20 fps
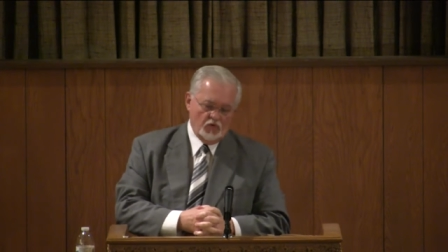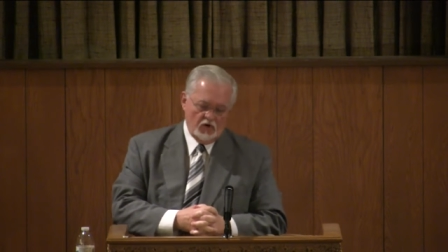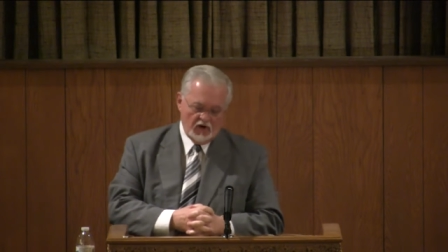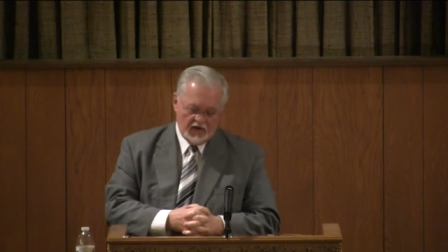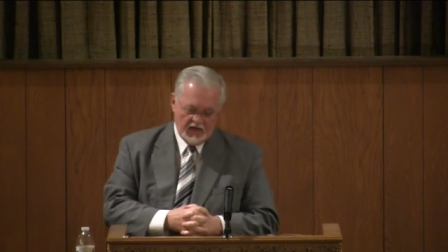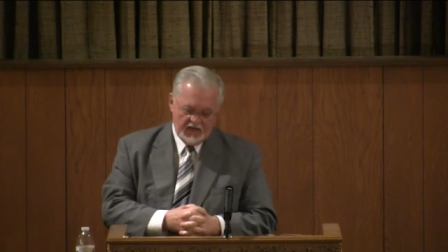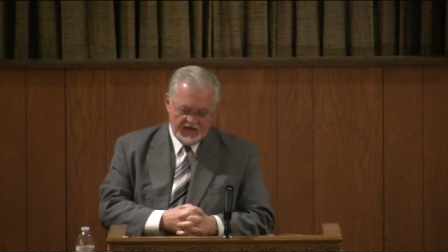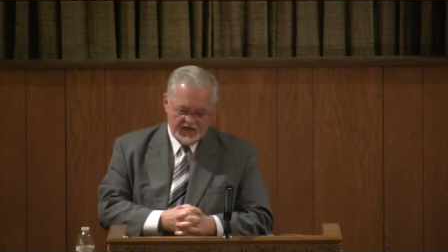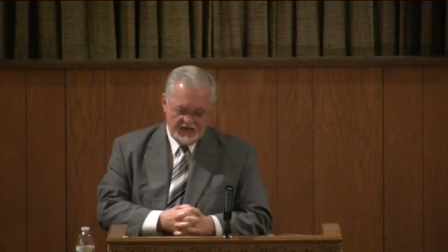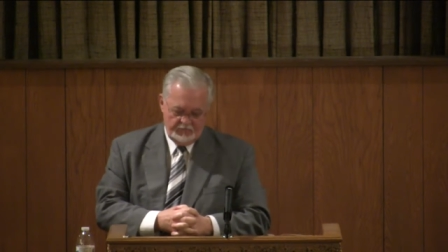
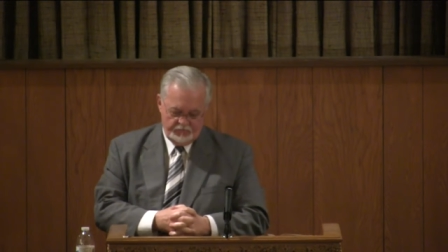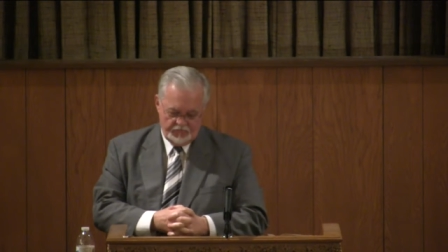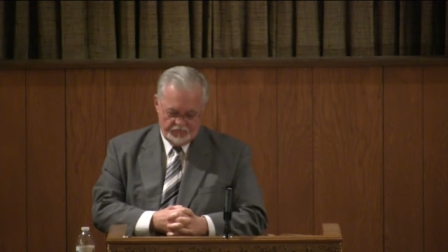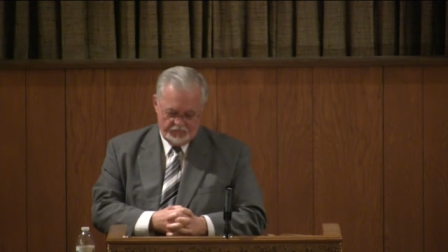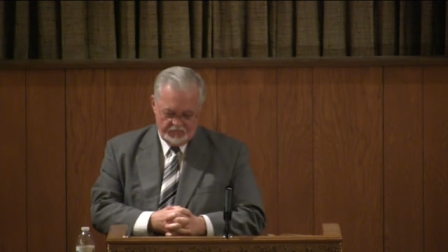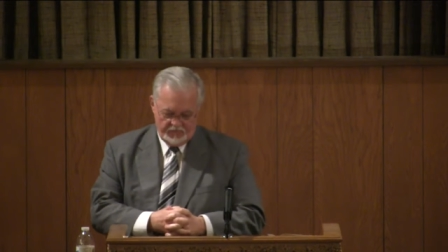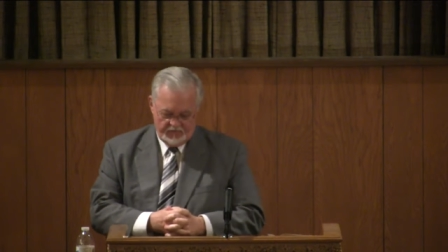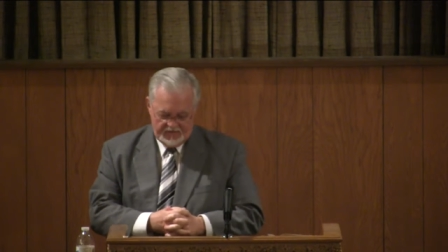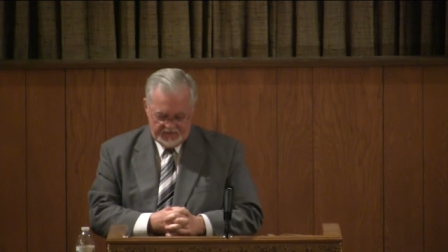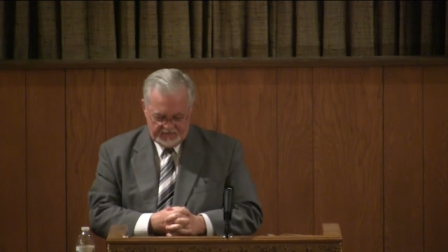
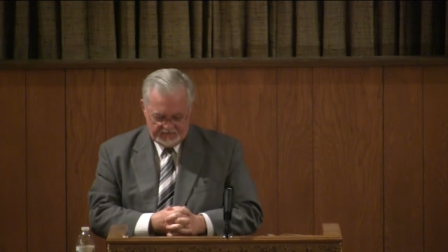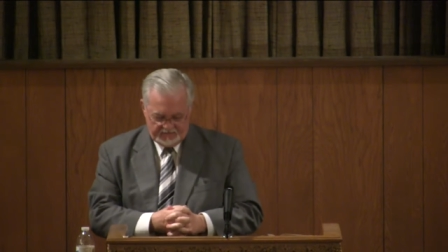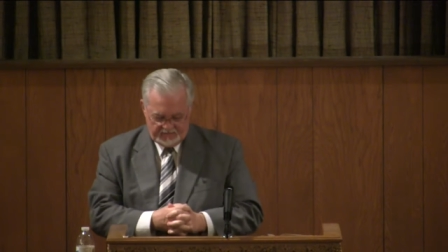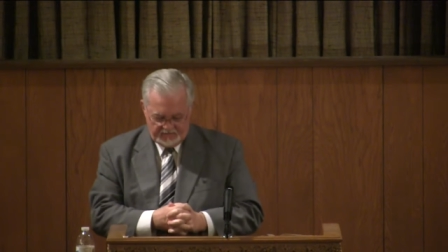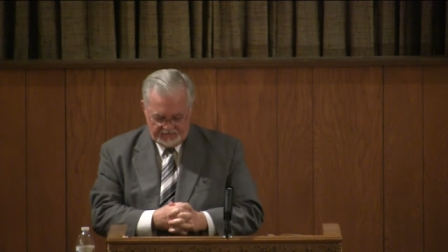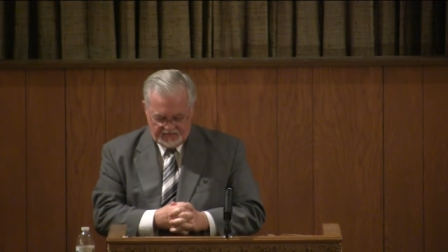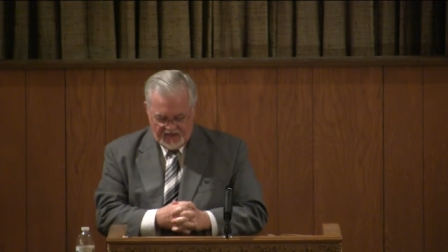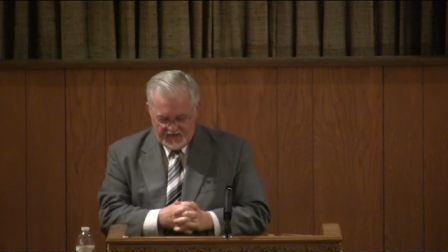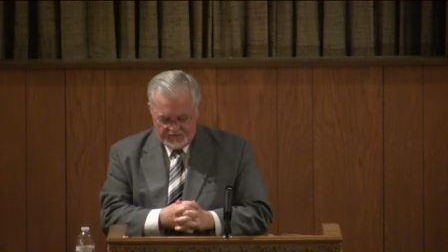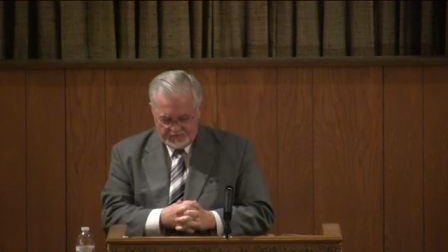labor into
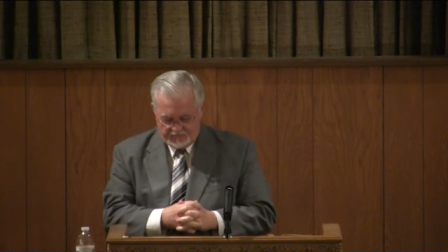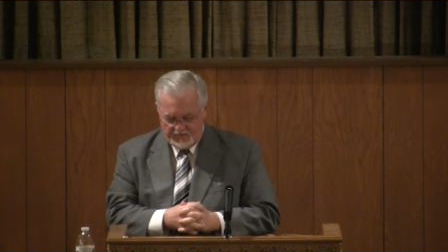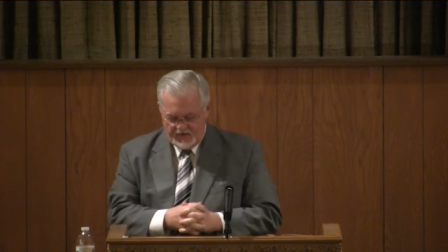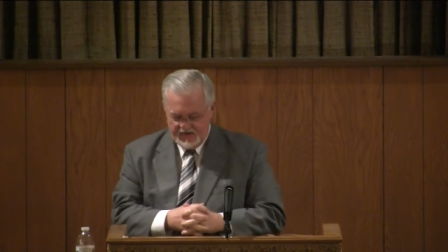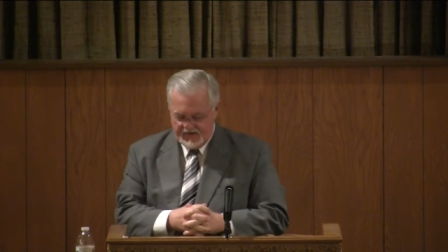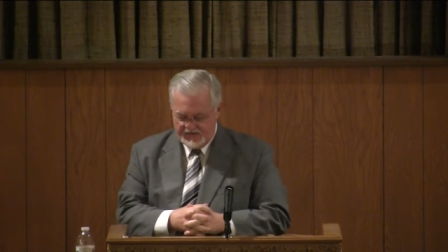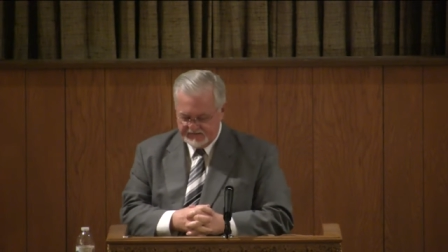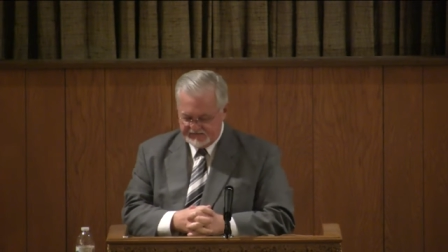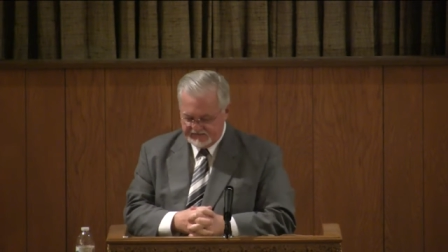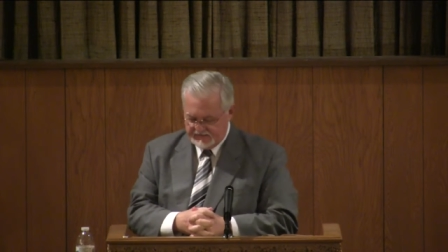that
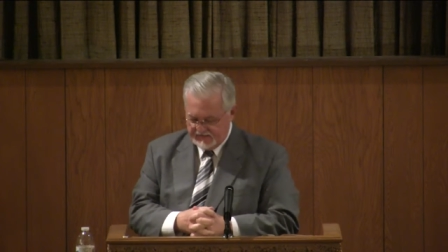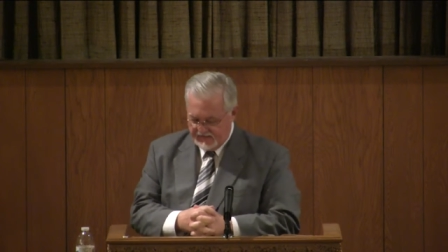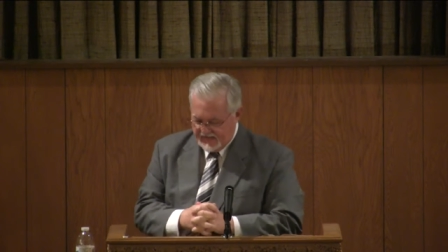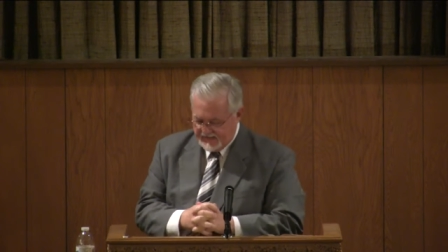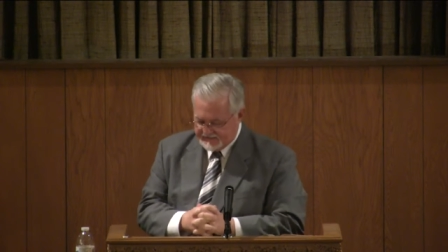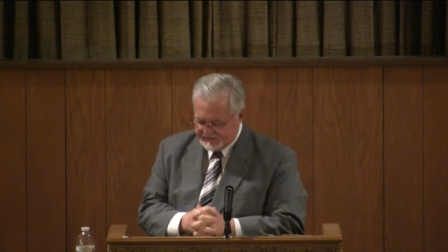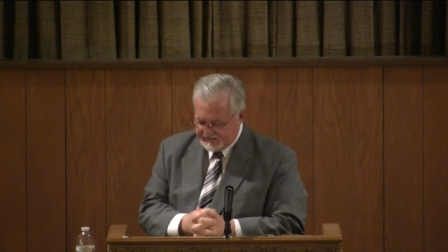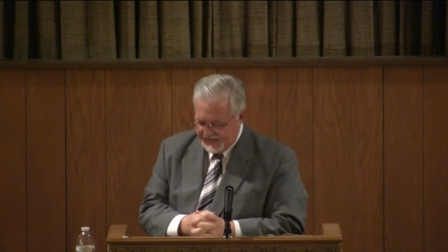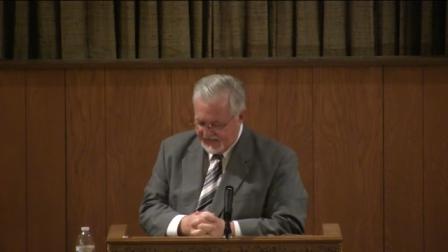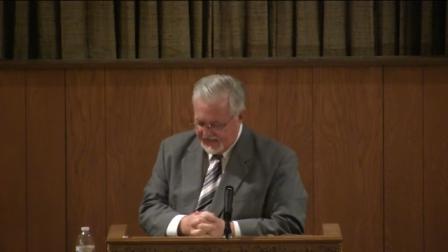rest,
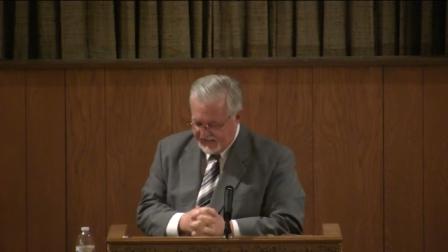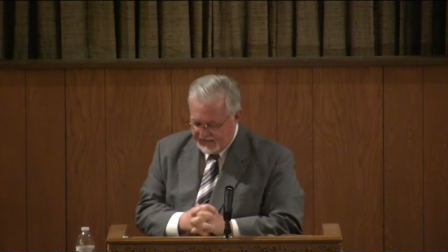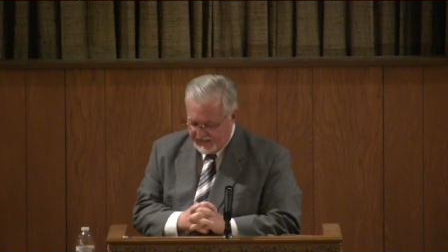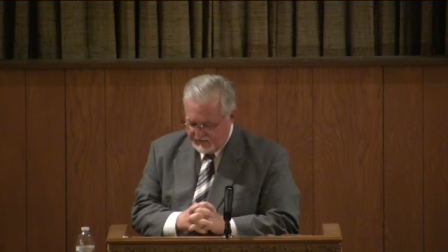lest any